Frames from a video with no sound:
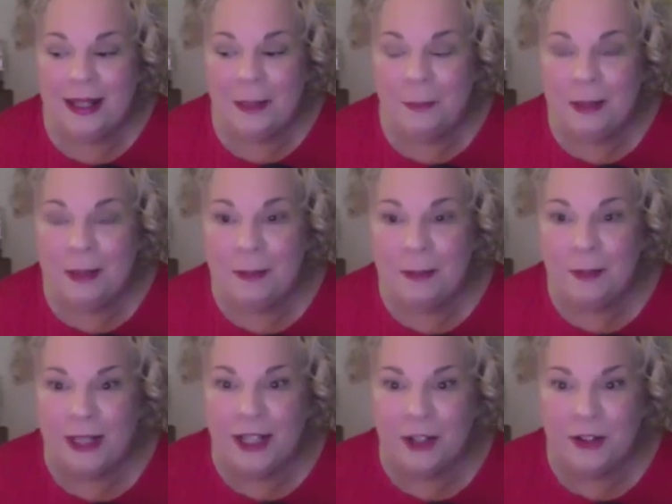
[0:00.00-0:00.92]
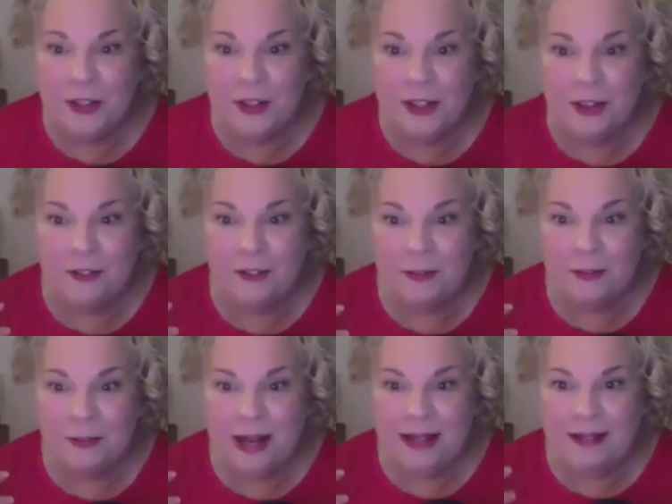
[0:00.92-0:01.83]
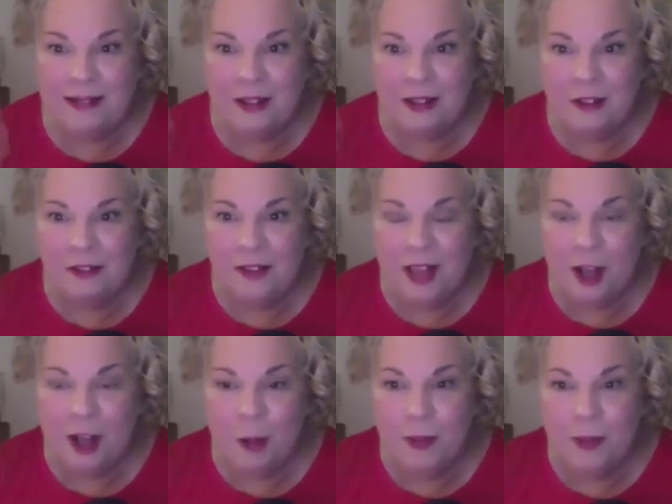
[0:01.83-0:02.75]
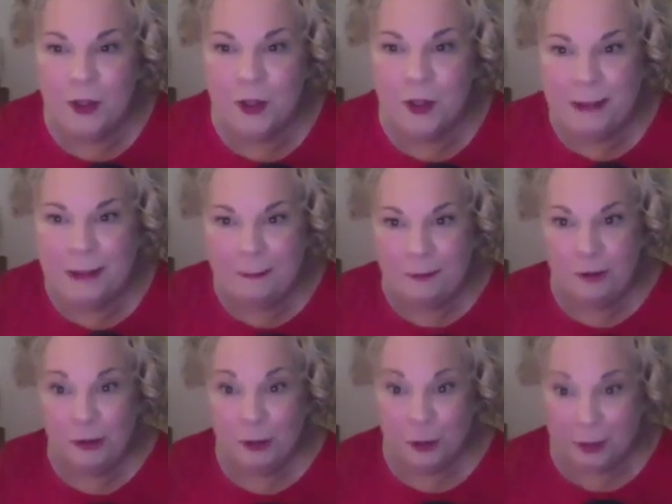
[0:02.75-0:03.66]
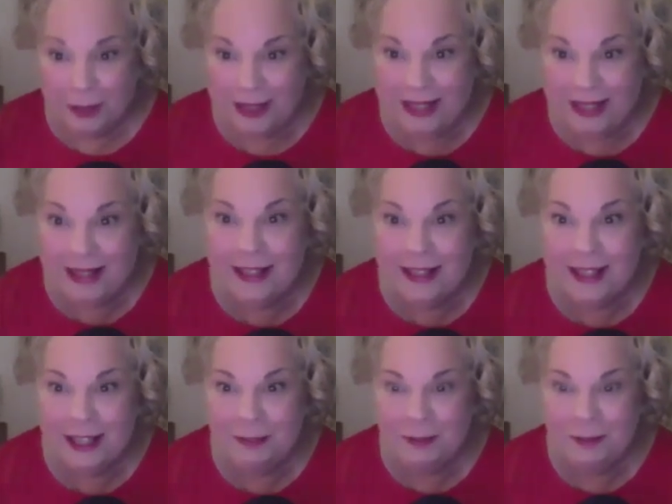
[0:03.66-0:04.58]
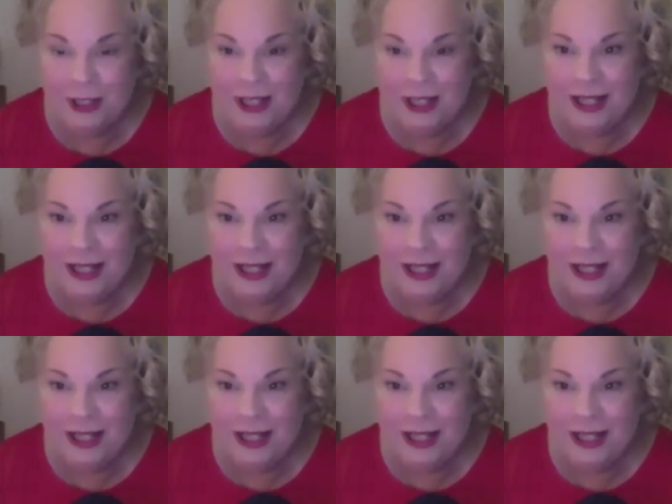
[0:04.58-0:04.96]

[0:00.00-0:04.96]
people like yourself and myself help those people who are in the community